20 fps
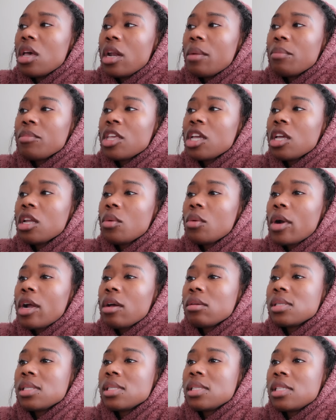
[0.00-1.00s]
And I'm thinking
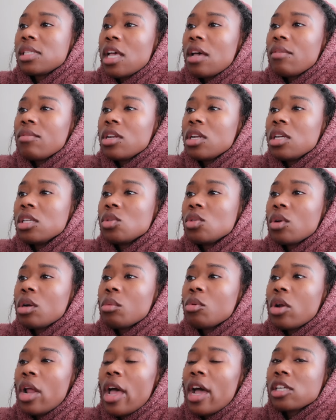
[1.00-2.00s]
around seven is
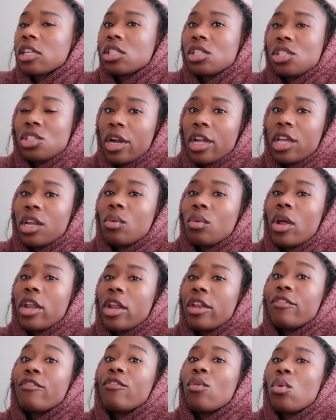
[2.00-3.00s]
when I'm going to actually start getting
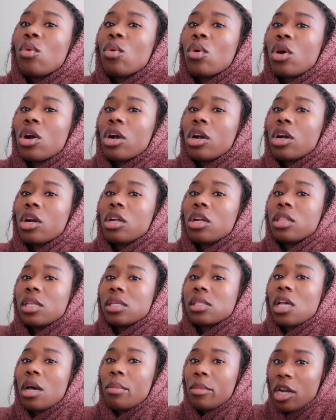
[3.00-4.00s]
ready for
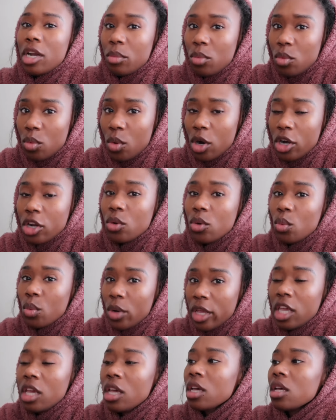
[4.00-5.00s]
this coming up work
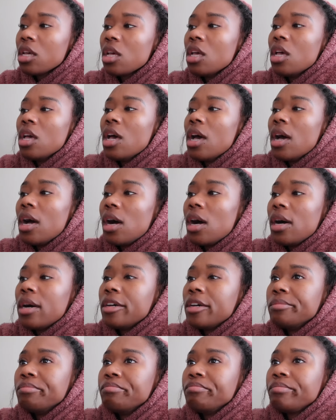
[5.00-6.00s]
week.
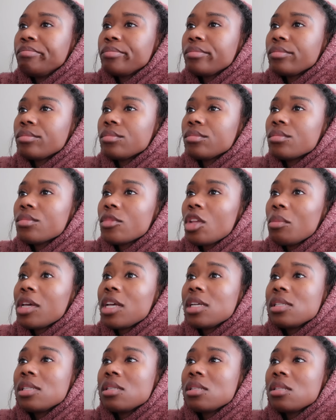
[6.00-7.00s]
Um,
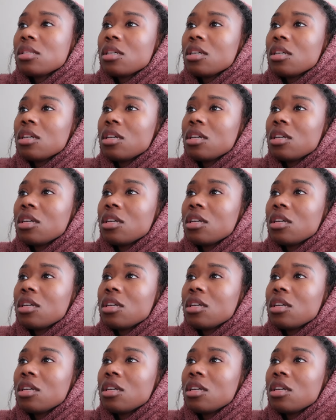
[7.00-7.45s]
because...